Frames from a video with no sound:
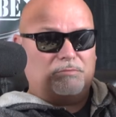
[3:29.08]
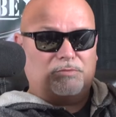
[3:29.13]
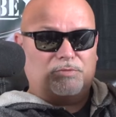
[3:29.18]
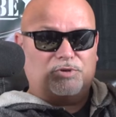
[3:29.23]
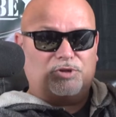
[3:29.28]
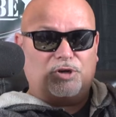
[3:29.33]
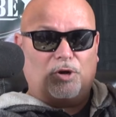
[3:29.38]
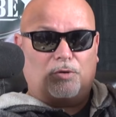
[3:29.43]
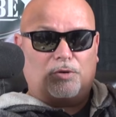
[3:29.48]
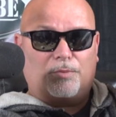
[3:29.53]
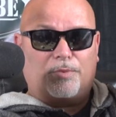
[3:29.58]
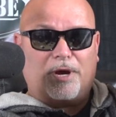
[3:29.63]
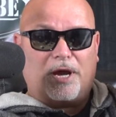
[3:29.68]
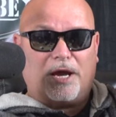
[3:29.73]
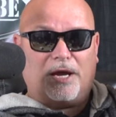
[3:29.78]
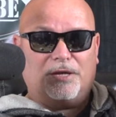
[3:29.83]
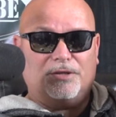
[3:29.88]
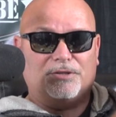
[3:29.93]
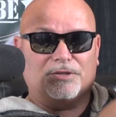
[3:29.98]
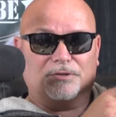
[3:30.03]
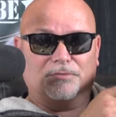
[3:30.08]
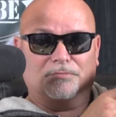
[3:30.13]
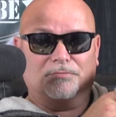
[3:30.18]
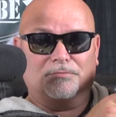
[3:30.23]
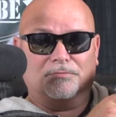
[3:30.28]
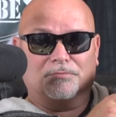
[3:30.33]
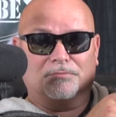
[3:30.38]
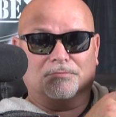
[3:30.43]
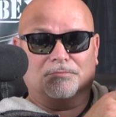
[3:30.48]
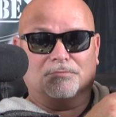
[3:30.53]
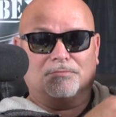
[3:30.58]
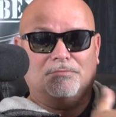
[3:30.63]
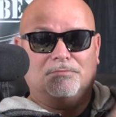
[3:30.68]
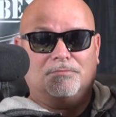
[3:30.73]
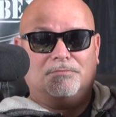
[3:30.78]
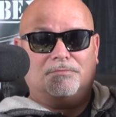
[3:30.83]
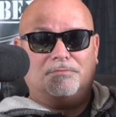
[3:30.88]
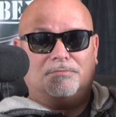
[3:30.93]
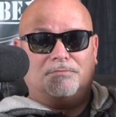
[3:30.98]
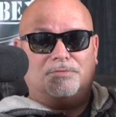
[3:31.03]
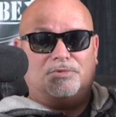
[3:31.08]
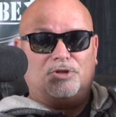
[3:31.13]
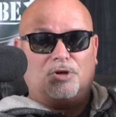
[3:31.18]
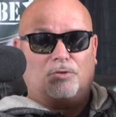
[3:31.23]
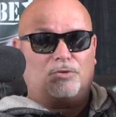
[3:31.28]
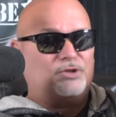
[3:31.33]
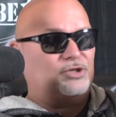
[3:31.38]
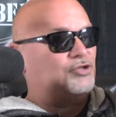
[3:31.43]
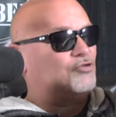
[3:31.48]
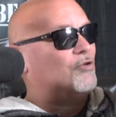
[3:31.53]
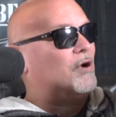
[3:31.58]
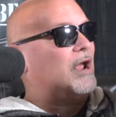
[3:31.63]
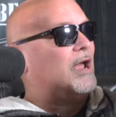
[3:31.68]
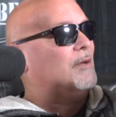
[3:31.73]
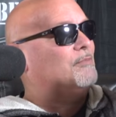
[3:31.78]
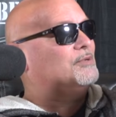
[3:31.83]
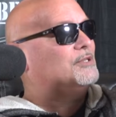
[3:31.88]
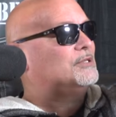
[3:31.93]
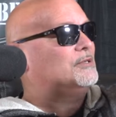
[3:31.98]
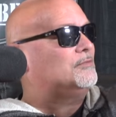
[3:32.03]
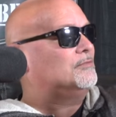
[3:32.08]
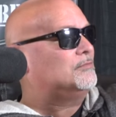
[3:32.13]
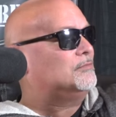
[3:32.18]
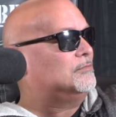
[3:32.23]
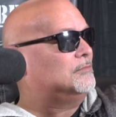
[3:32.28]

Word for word: shoulder pads, shoulder straps,